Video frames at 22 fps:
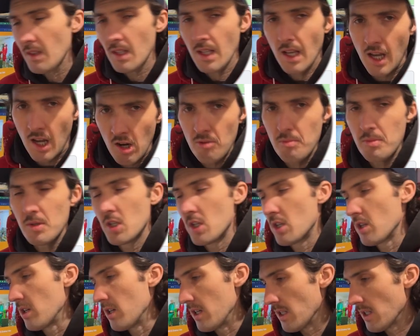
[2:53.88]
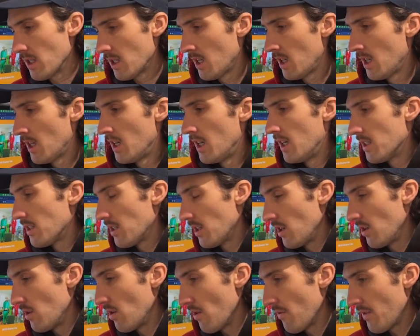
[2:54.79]
I would be curious to
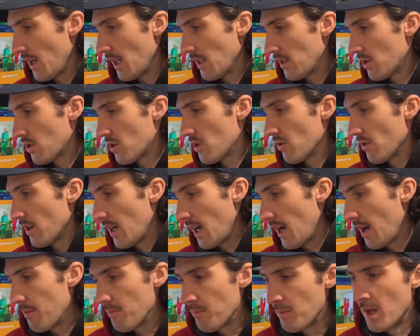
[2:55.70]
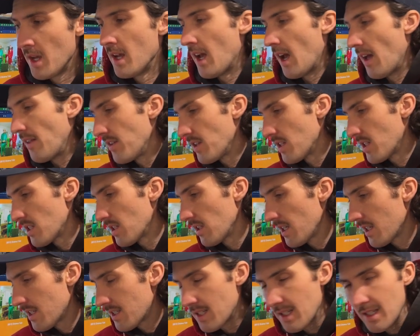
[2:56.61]
know if that's true or not. And this
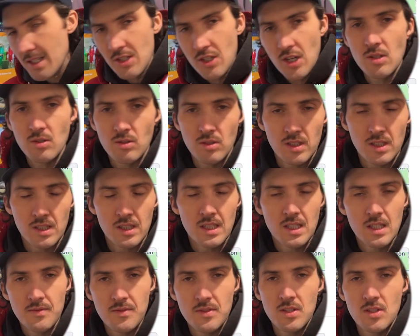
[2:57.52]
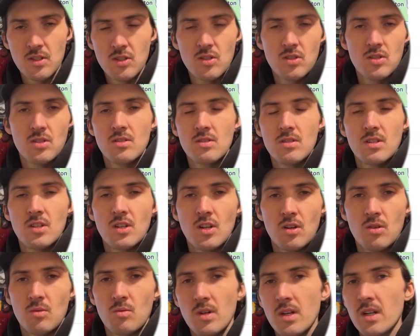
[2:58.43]
listing generally leaves,
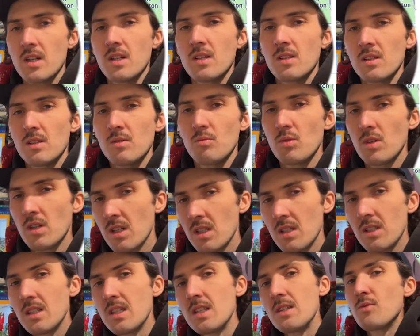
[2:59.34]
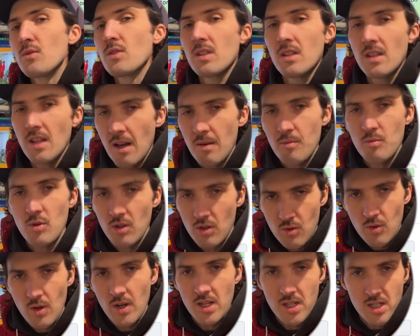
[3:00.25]
we're gonna leave with a lot more
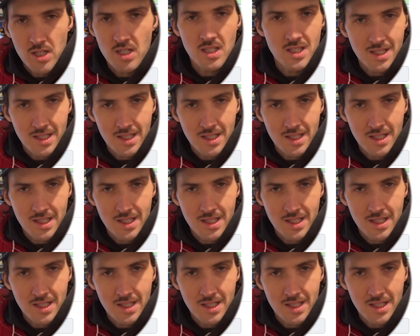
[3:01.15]
questions